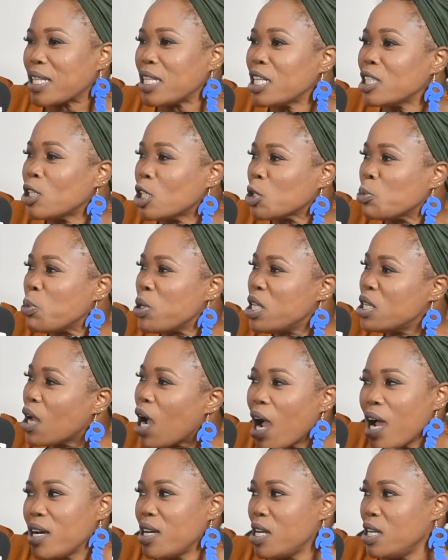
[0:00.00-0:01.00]
think just being
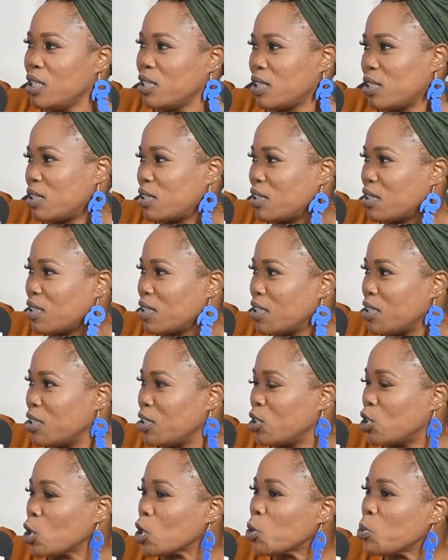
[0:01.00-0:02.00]
honest,
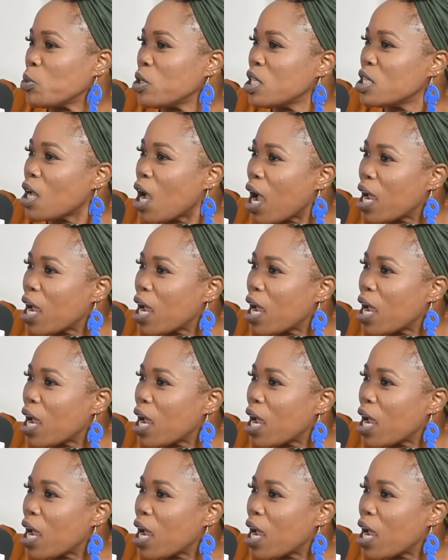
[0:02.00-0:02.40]
just being